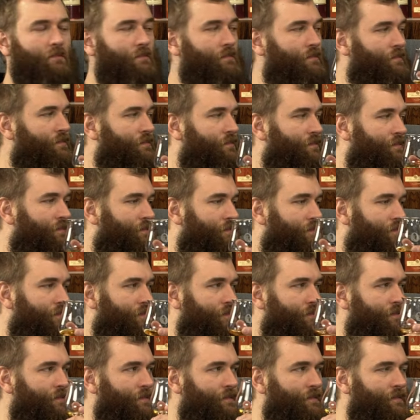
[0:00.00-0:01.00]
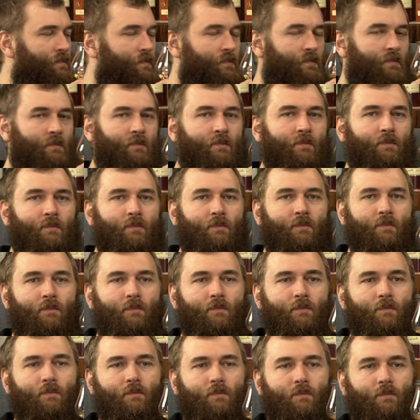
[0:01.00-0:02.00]

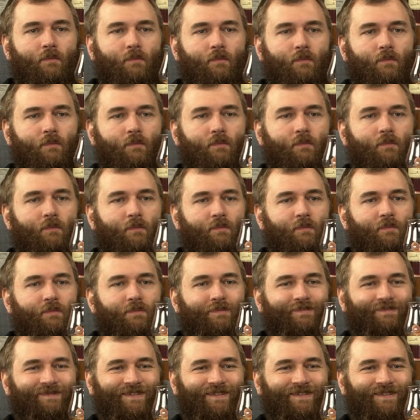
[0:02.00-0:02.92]
The person shown says nothing.